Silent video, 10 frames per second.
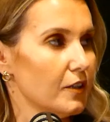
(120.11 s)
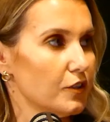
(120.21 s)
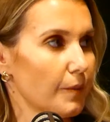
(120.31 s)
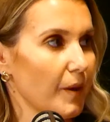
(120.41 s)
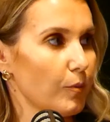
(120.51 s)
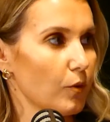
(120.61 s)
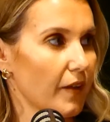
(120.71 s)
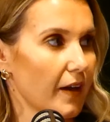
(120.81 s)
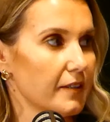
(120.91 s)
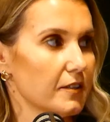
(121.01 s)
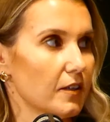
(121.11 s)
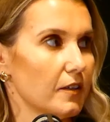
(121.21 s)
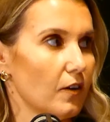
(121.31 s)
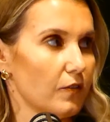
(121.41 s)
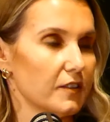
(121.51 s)
to the people that
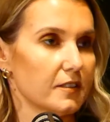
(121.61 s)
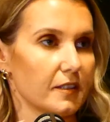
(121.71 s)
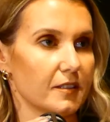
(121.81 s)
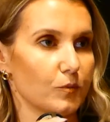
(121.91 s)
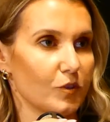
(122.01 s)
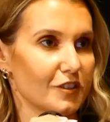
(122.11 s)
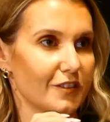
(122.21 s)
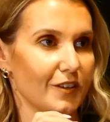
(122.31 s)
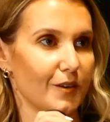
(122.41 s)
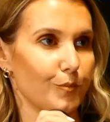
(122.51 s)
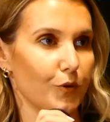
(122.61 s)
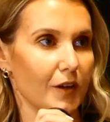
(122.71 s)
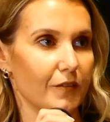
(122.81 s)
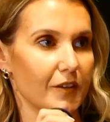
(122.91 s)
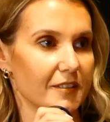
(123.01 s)
obviously didn't watch the
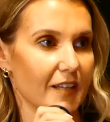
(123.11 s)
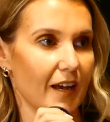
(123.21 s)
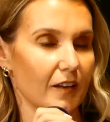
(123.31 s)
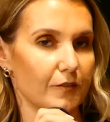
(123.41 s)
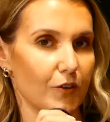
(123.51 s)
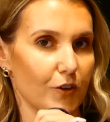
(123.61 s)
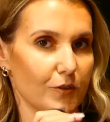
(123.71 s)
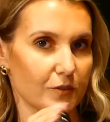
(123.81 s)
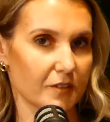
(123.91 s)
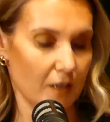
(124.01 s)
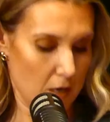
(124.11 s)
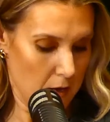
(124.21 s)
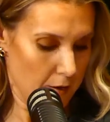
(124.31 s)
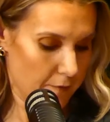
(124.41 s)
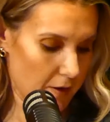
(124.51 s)
previous Alun Vernals
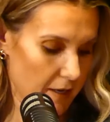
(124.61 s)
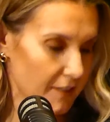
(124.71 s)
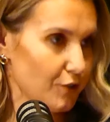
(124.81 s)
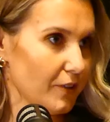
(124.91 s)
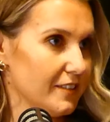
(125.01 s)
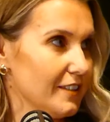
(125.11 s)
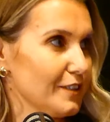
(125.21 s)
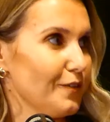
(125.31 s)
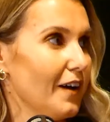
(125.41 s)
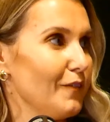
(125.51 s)
Finance 365